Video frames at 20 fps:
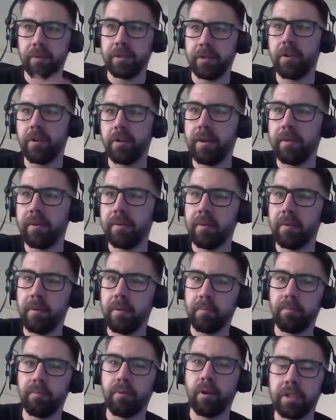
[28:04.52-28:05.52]
try and
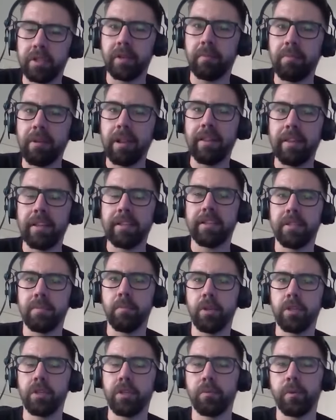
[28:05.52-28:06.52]
project plan this as
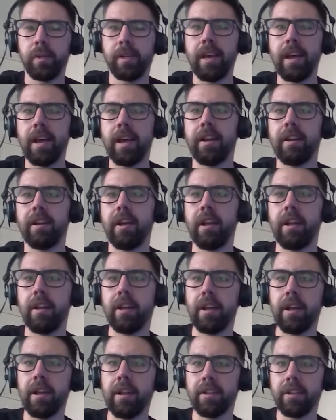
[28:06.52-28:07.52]
much as we can,
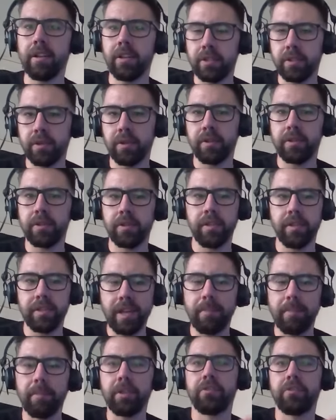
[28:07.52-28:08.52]
and, and to, to
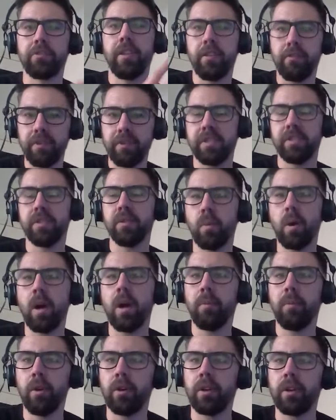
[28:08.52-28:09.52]
demonstrate the reasons why
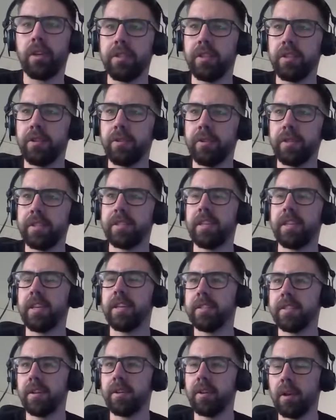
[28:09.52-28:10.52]
we're looking to do these
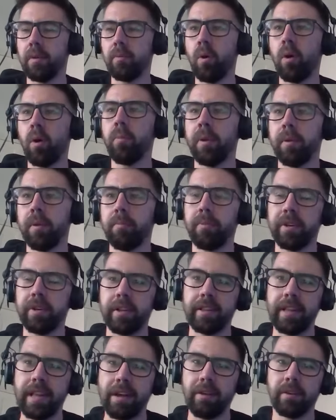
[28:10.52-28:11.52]
things and, and what we
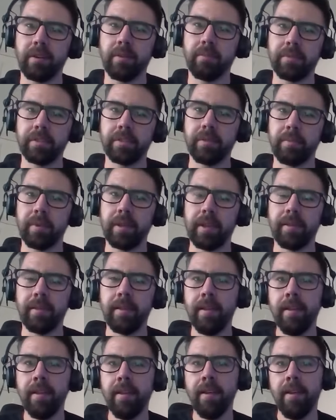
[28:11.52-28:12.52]
predict the outcomes to be.
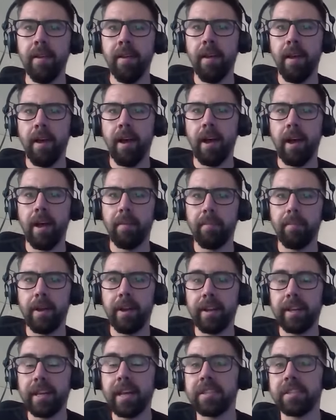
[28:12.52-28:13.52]
Um, and
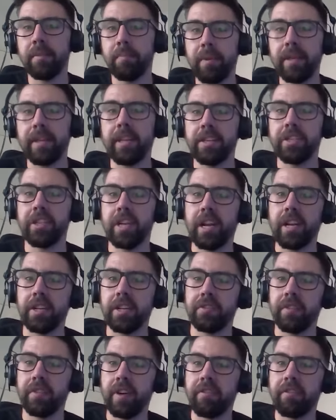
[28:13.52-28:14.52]
I guess the biggest
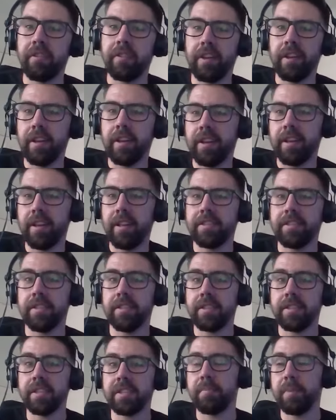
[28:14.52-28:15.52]
challenge for everything in this
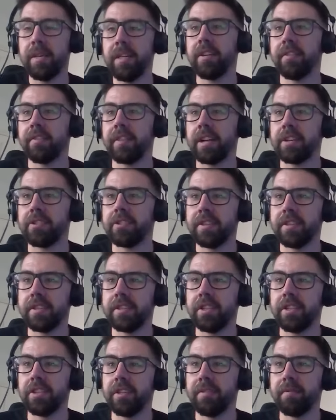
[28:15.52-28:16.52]
is the speed of that
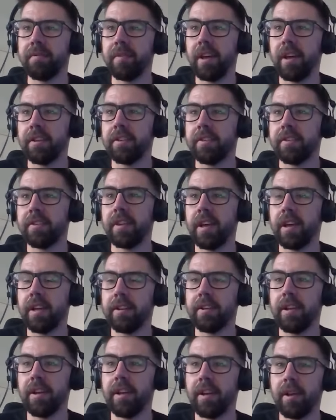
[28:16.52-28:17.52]
transition, and,
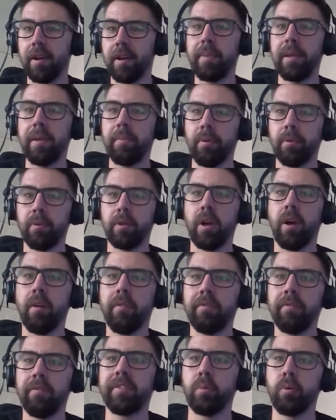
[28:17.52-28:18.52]
and, and are people
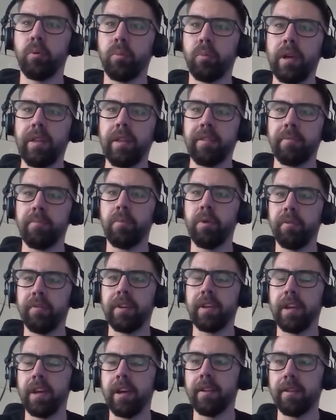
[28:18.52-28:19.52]
comfortable with
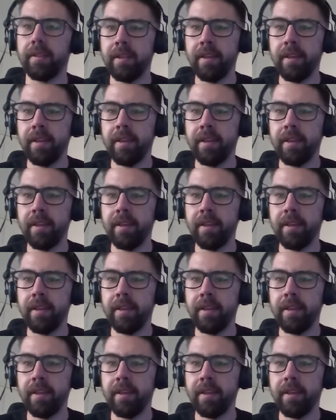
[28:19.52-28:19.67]
moving at,